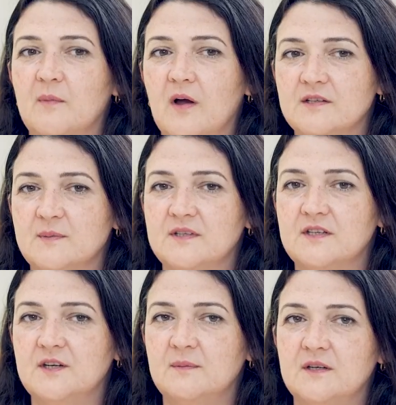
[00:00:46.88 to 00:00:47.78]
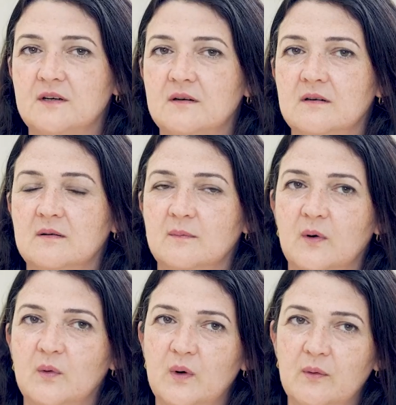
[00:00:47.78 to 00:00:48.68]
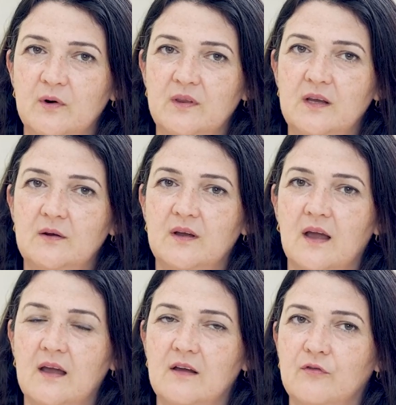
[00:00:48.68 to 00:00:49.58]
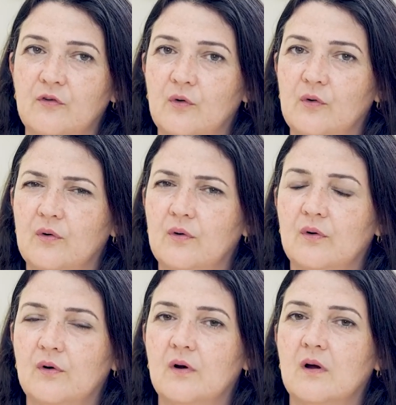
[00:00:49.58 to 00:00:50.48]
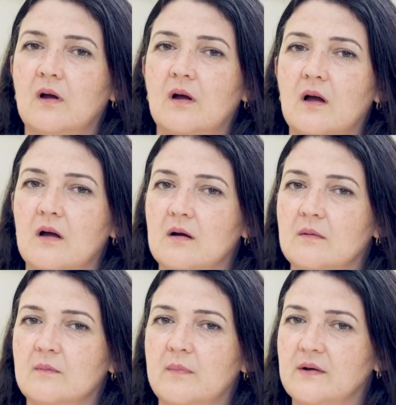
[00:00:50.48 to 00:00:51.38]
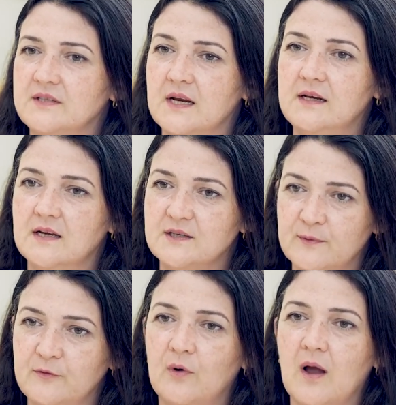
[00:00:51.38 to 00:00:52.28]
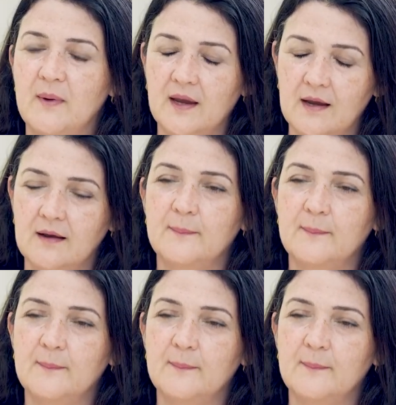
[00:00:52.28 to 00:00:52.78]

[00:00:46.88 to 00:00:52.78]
my husband's Egyptian, but we were in the UK for about 10 years before coming here.